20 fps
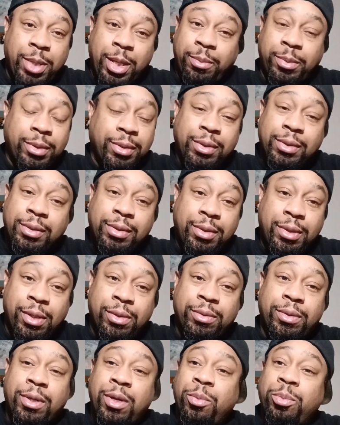Baby.
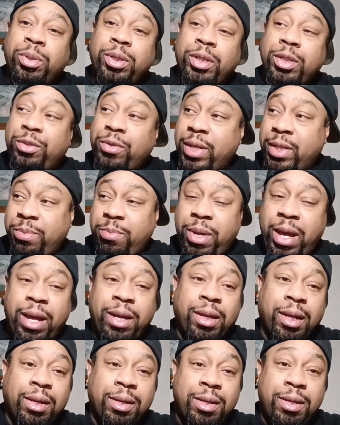Go put the dress
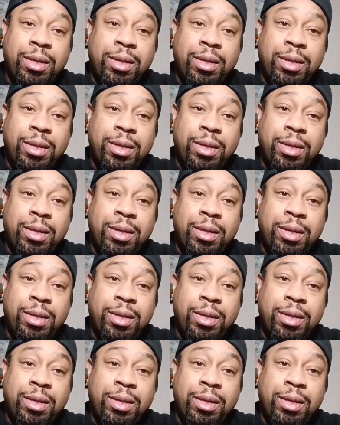back.